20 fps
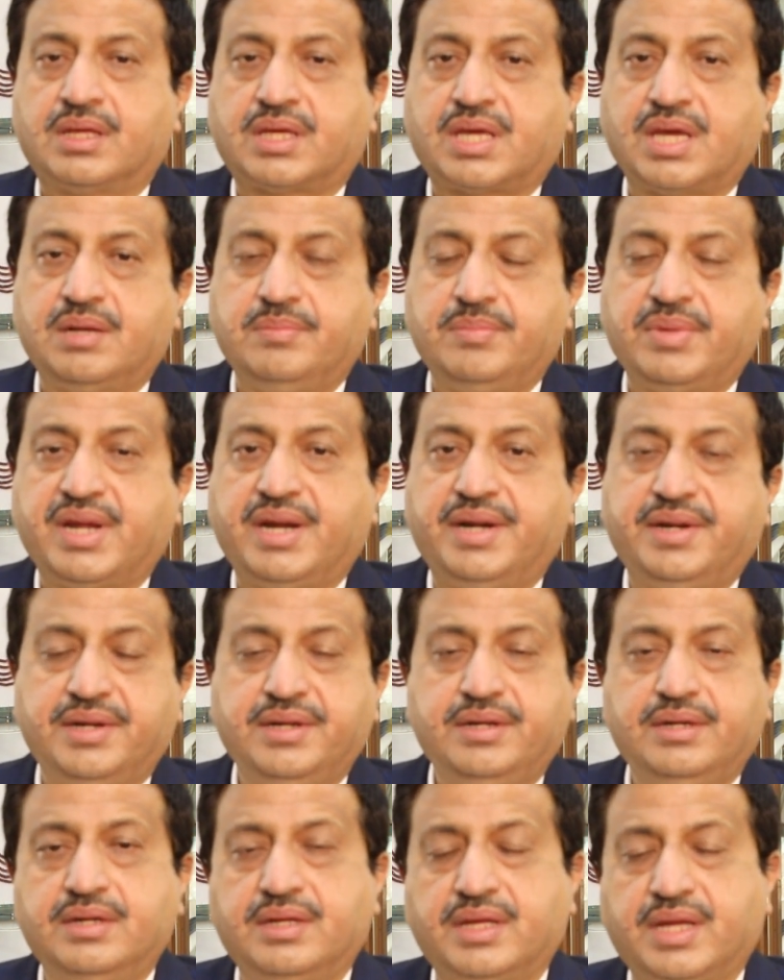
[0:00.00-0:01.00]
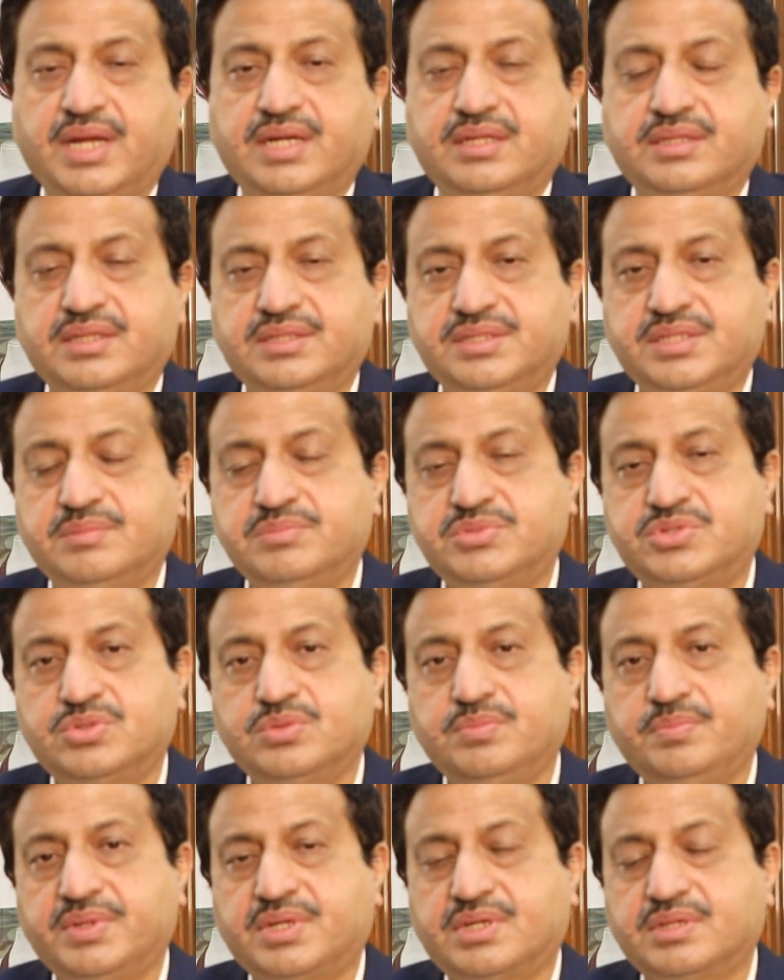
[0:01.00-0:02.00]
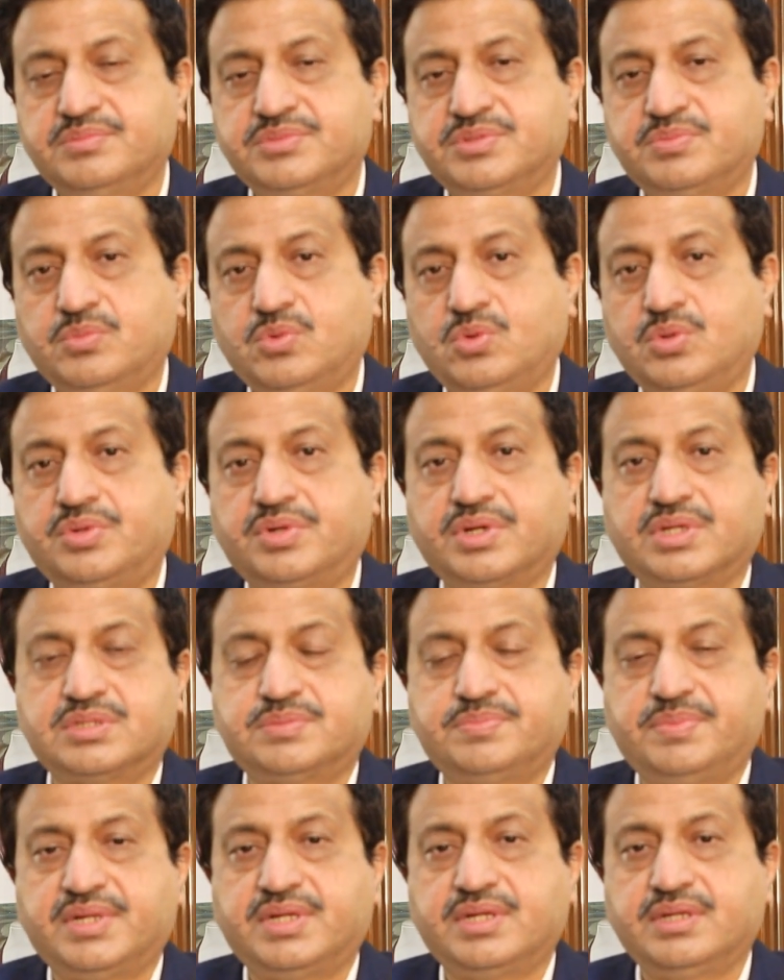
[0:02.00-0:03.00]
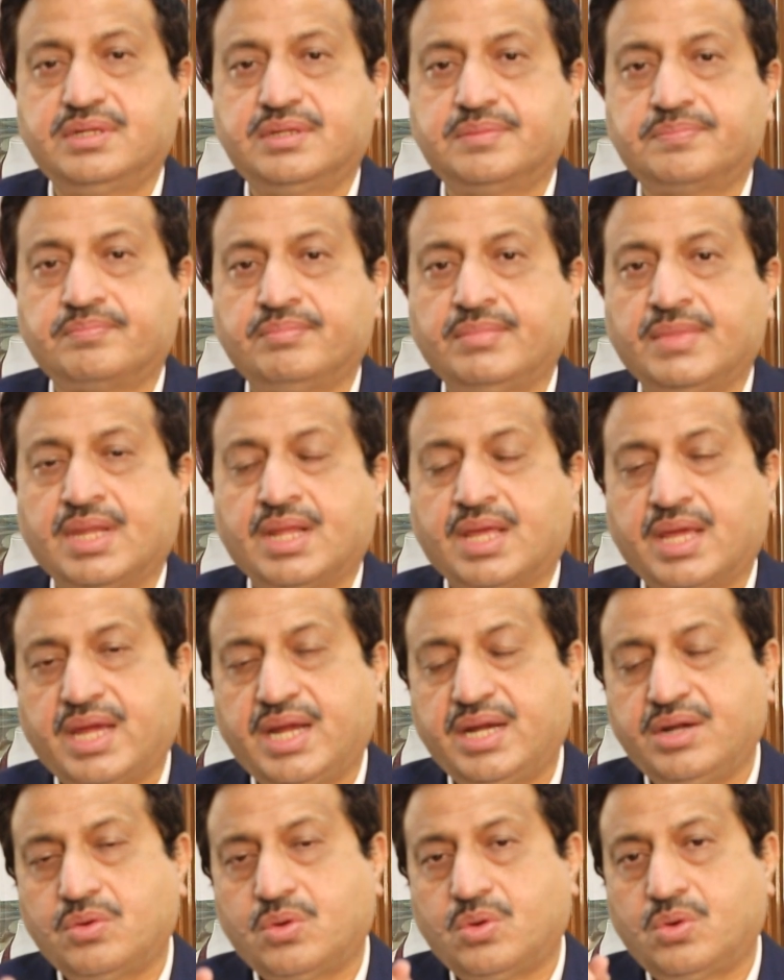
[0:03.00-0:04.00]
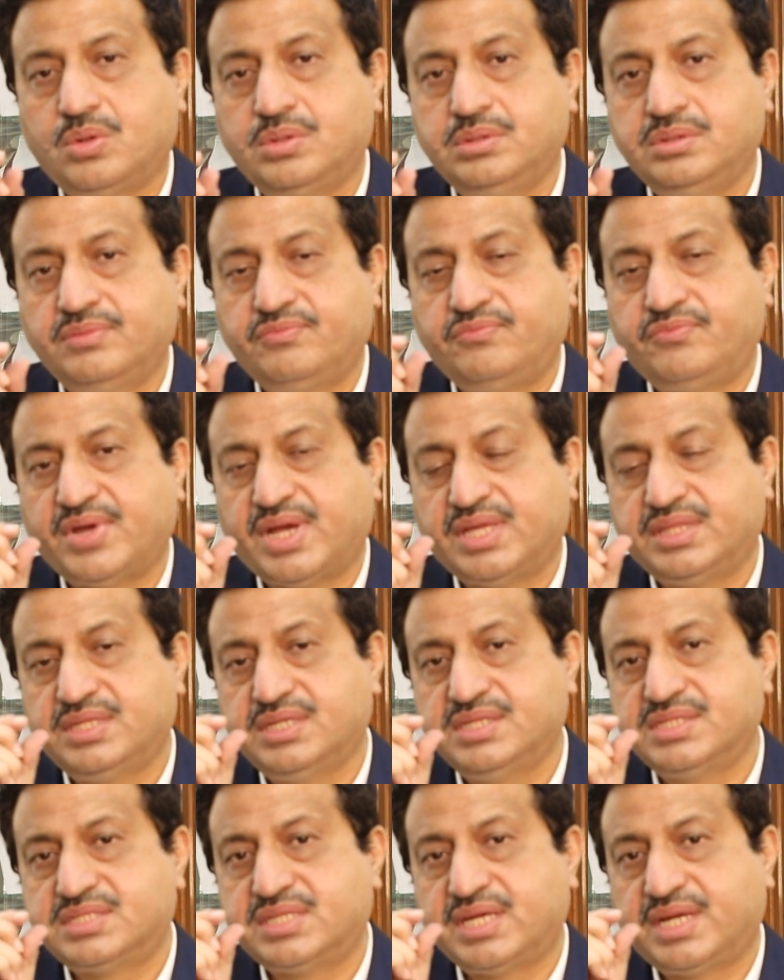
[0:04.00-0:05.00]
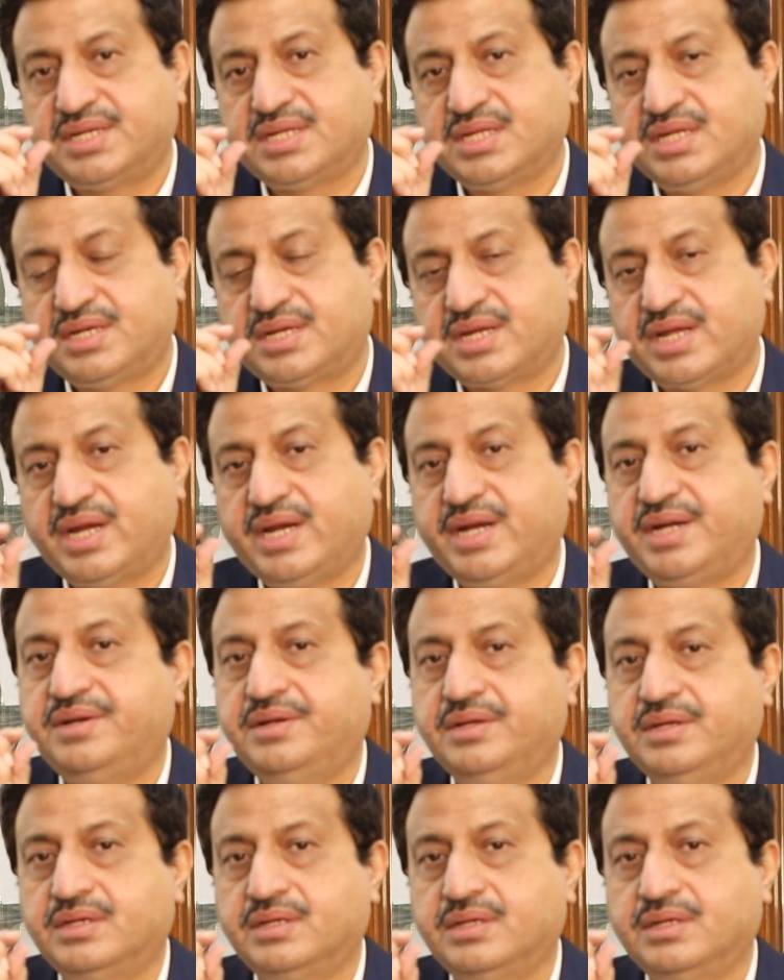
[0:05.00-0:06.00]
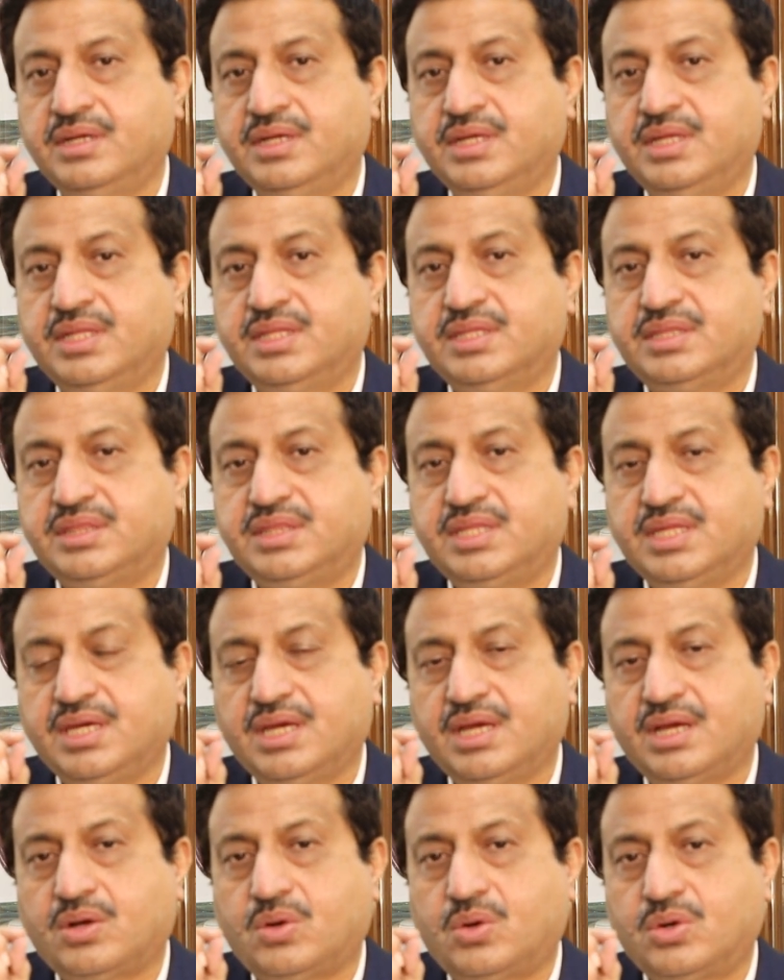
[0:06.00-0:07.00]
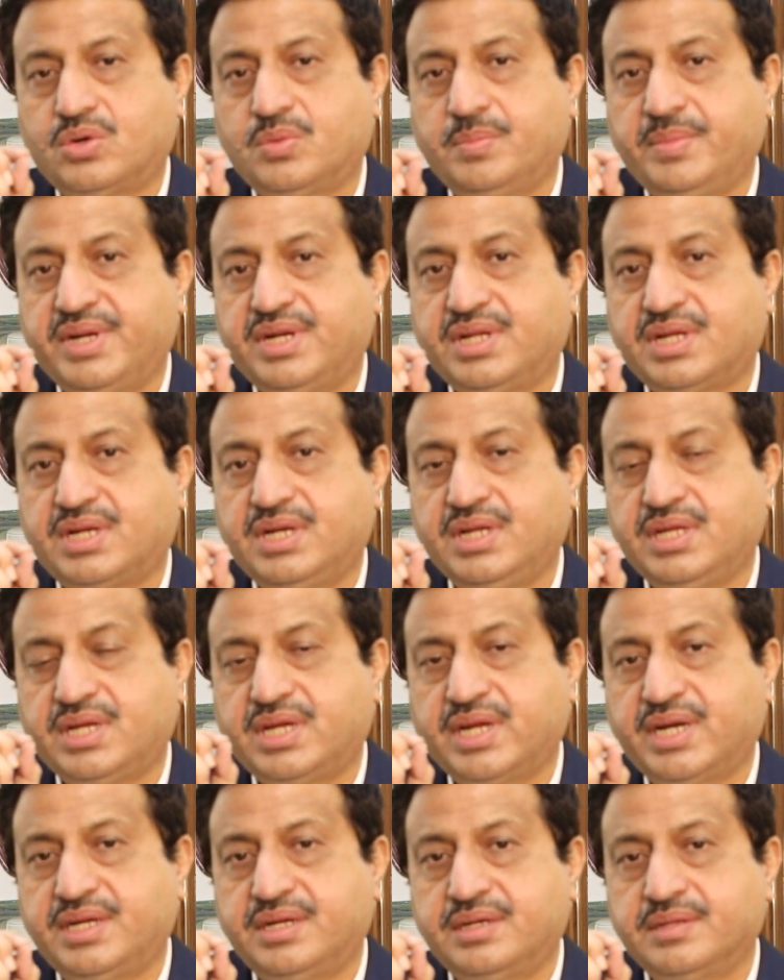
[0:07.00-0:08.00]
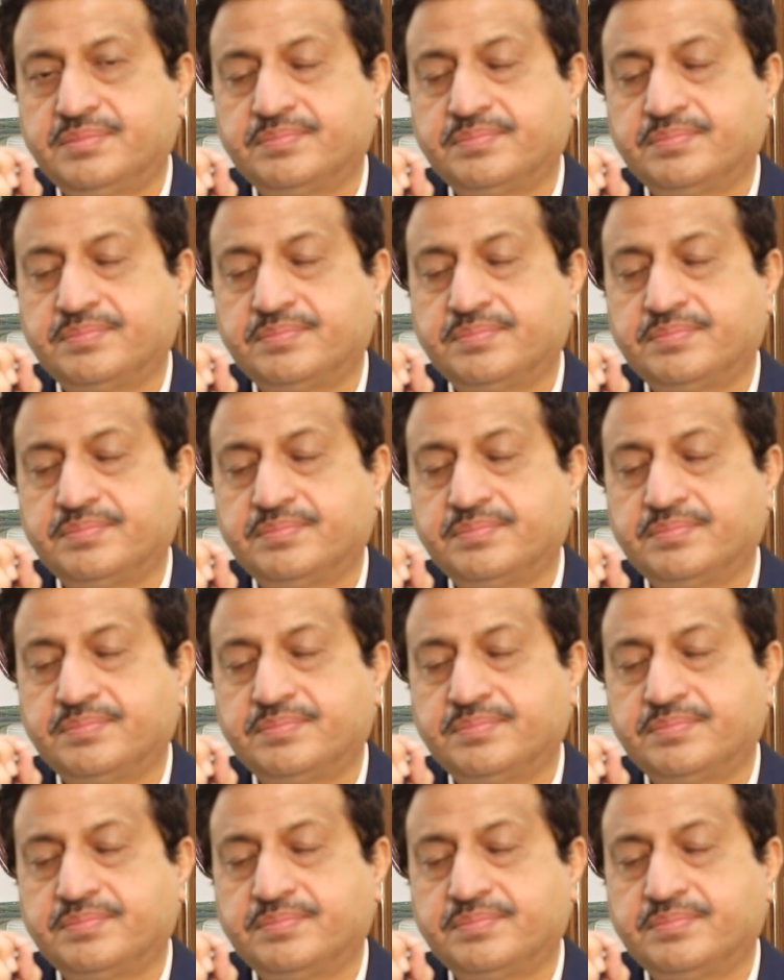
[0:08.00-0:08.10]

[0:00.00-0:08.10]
can be added and the gemstone becomes more transparent and all the feathers that it had, they automatically get